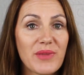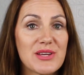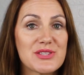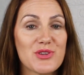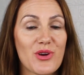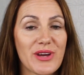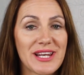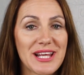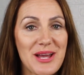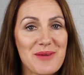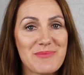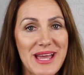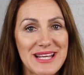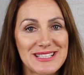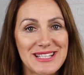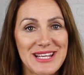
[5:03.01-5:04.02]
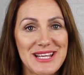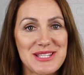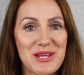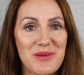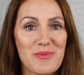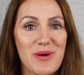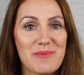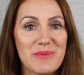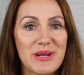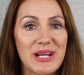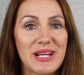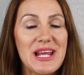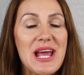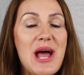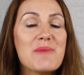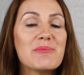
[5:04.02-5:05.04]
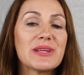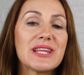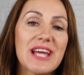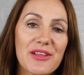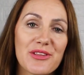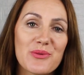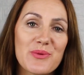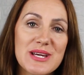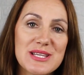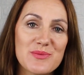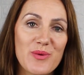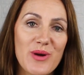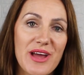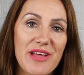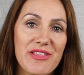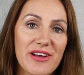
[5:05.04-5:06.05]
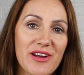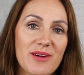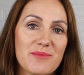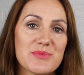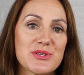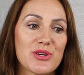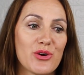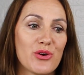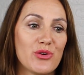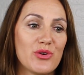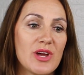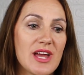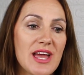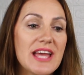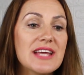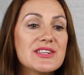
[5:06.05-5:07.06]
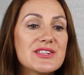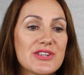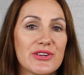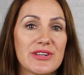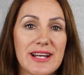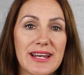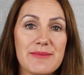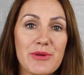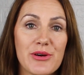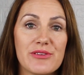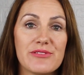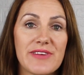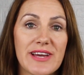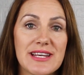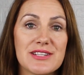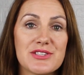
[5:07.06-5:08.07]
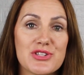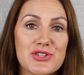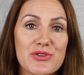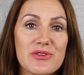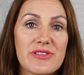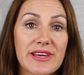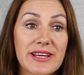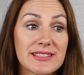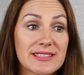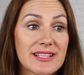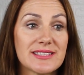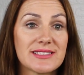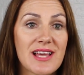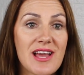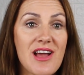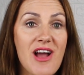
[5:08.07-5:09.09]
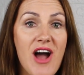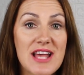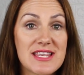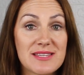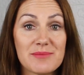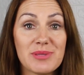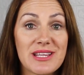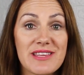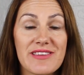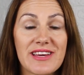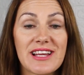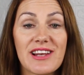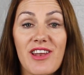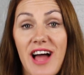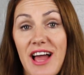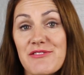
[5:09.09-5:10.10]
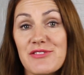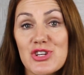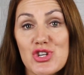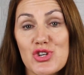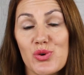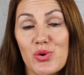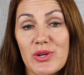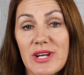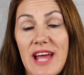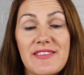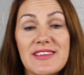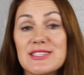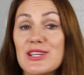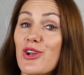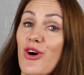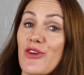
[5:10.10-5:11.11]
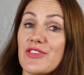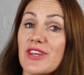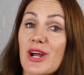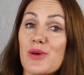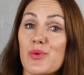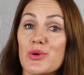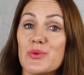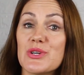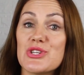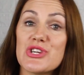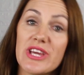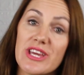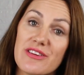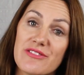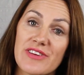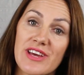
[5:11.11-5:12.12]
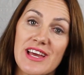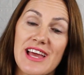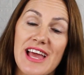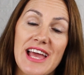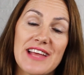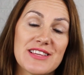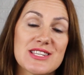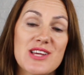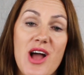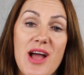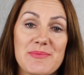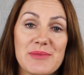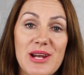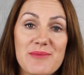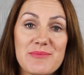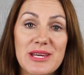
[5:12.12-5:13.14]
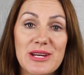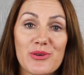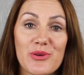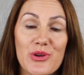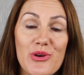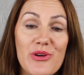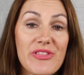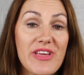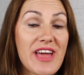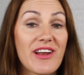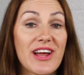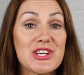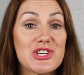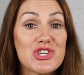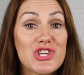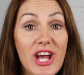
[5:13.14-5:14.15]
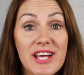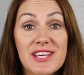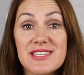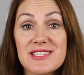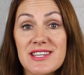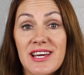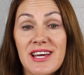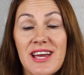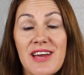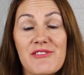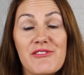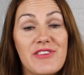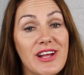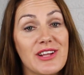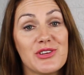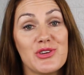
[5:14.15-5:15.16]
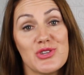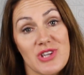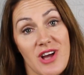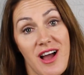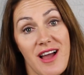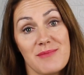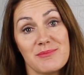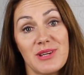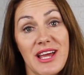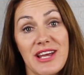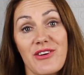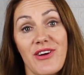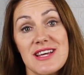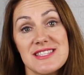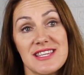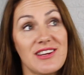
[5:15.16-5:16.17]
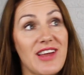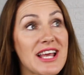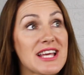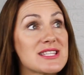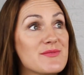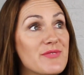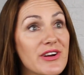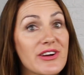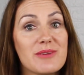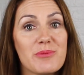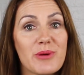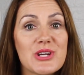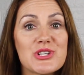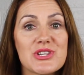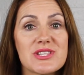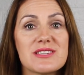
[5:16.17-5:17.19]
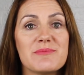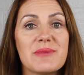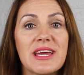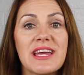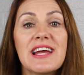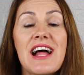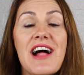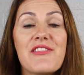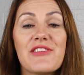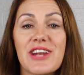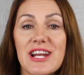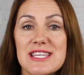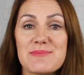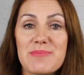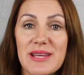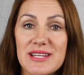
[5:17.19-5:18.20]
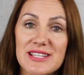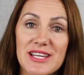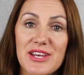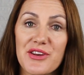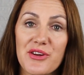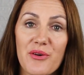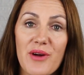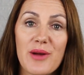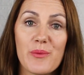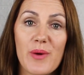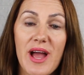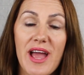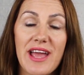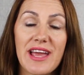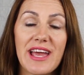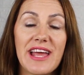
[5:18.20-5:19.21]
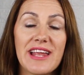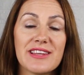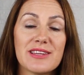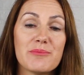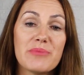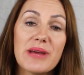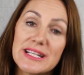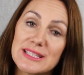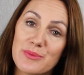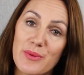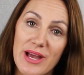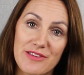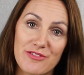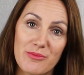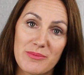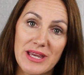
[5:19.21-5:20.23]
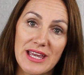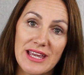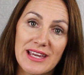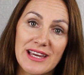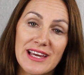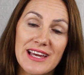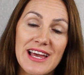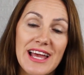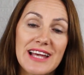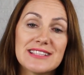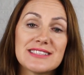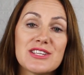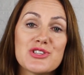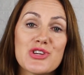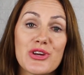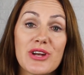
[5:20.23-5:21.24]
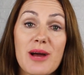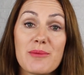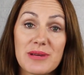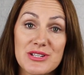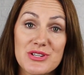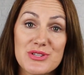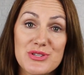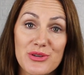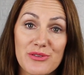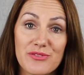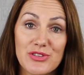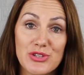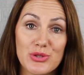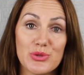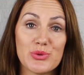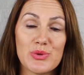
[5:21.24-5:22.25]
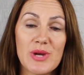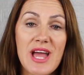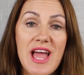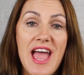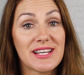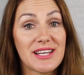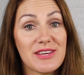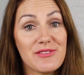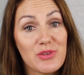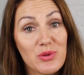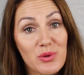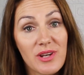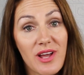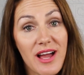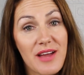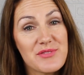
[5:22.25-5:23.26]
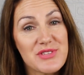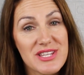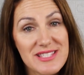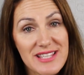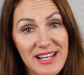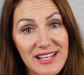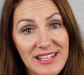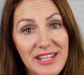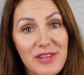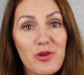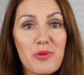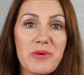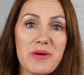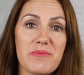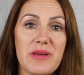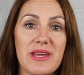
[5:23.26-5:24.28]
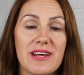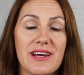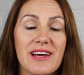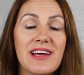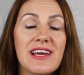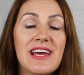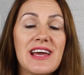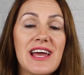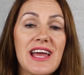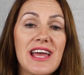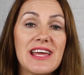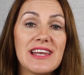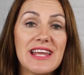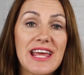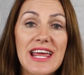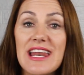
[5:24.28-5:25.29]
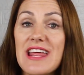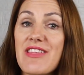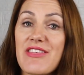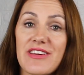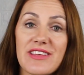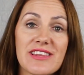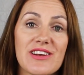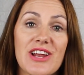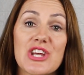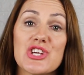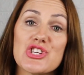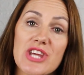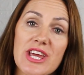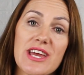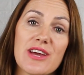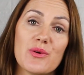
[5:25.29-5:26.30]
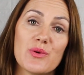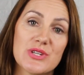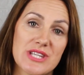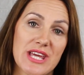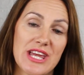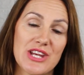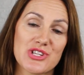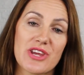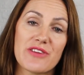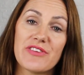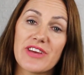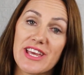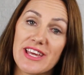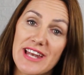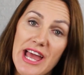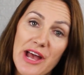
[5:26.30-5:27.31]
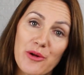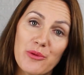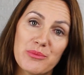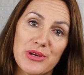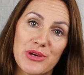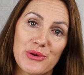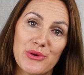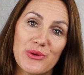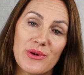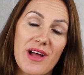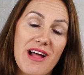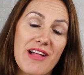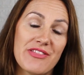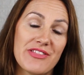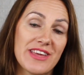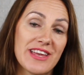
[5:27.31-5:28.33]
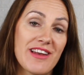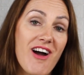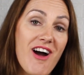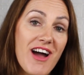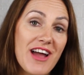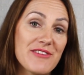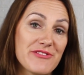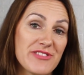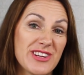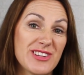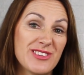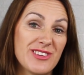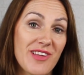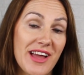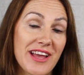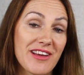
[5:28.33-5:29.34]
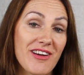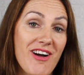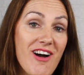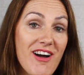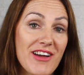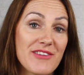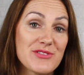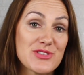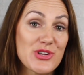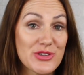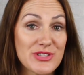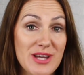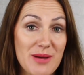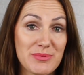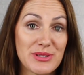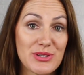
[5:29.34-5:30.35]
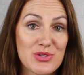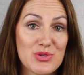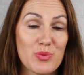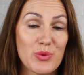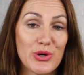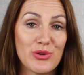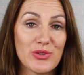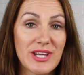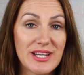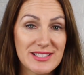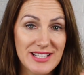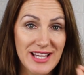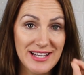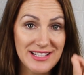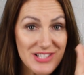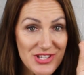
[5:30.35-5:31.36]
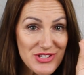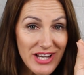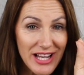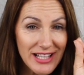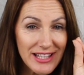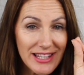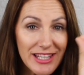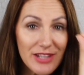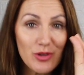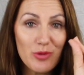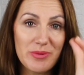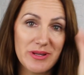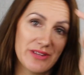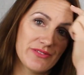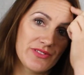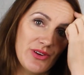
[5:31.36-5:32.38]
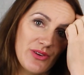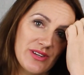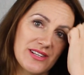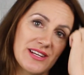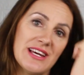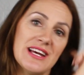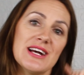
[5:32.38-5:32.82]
So I'm going to come back to these in 1 minute. But the other reason why I think I'm so internally motivated to do things is I simply think life is short and there's a lot that I want to achieve in the time that I'm here on earth, and I just value time like crazy. Like, it's very precious to me that I spend it in a great way. And the best way for me is to turn up and to serve you, to leave your lives just a little bit better in anything that I share or teach. If it can help you, then I feel like I've turned up in this world and done just a little bit of good.